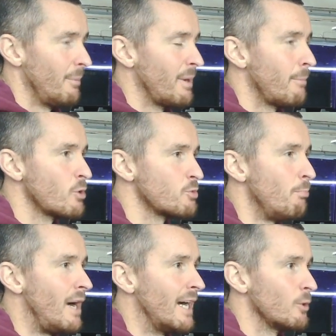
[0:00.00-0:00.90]
I mean, most
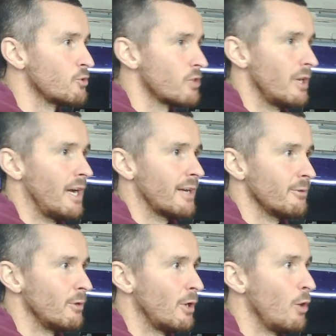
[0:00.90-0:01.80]
mild to like
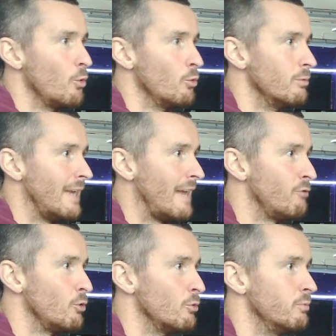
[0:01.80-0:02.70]
low
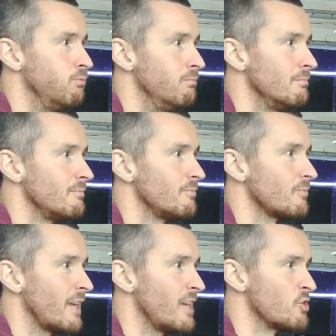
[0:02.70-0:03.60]
level
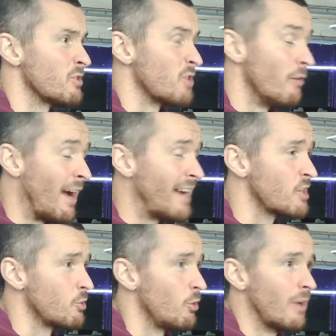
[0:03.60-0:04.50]
injuries of any
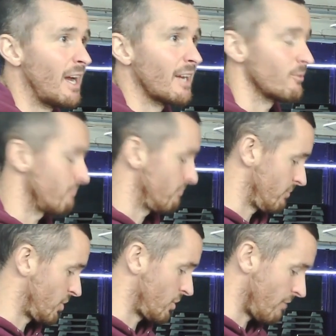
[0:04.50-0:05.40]
sort, like
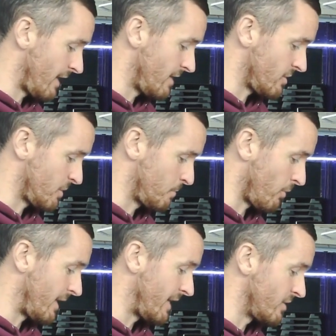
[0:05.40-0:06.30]
strains,
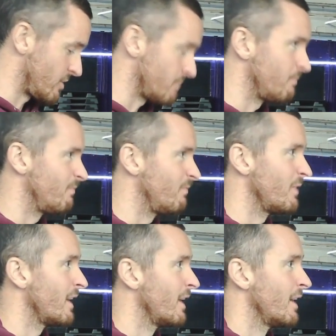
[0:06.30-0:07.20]
sprains,
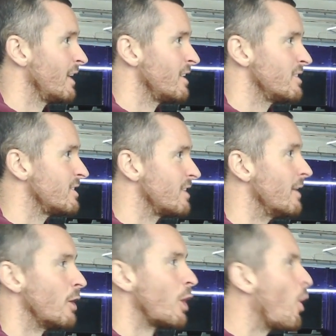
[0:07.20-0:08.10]

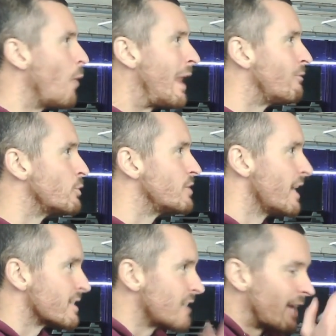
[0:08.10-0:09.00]
low level
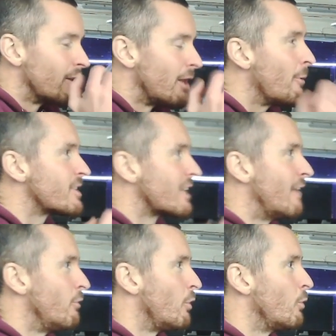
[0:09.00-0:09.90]
tears, like lowest
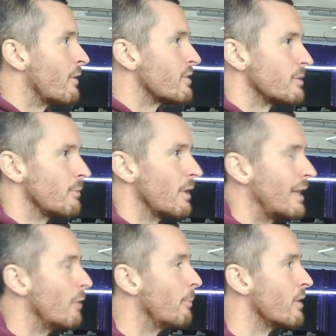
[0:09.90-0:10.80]
level where it's a
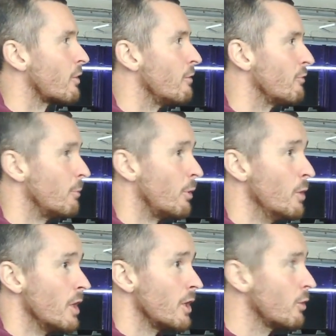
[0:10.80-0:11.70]
little bit uncomfortable,
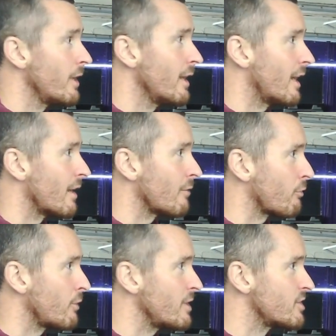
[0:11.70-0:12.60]
you're looking at like
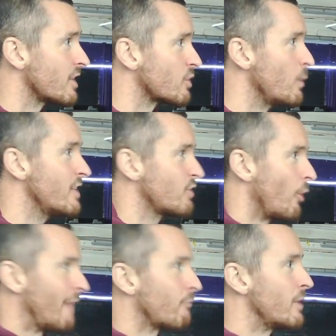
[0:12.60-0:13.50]
3 to 6 weeks
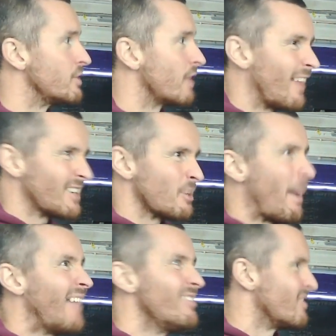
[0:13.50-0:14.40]
on average. And that
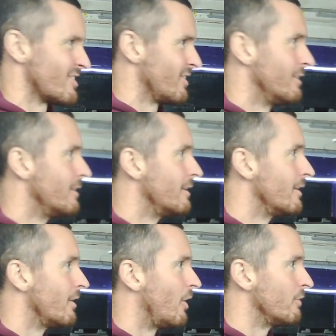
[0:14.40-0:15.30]
depends
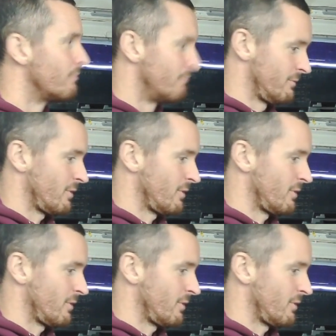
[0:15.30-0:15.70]
on